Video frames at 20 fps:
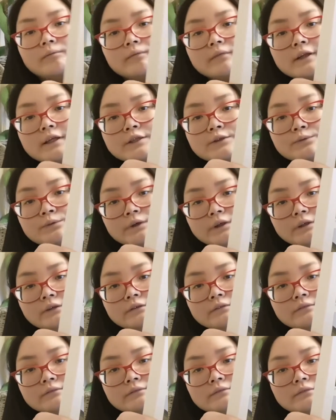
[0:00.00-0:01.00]
This one
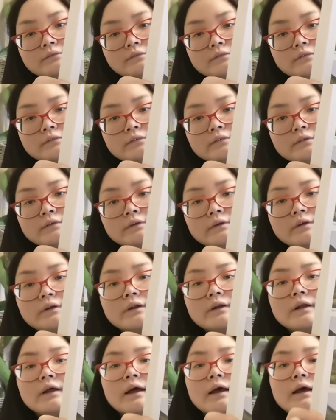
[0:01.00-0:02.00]

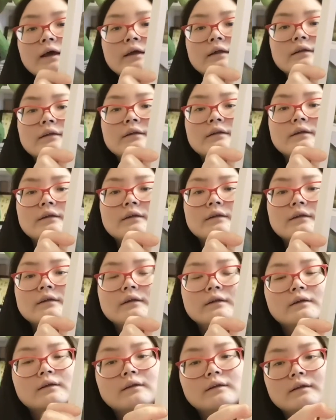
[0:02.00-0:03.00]
and
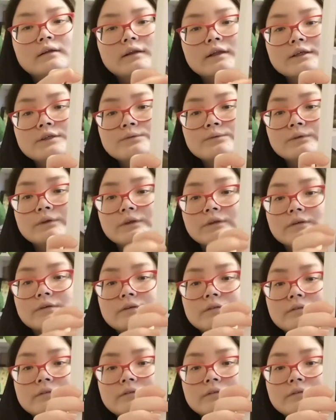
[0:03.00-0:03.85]
this one.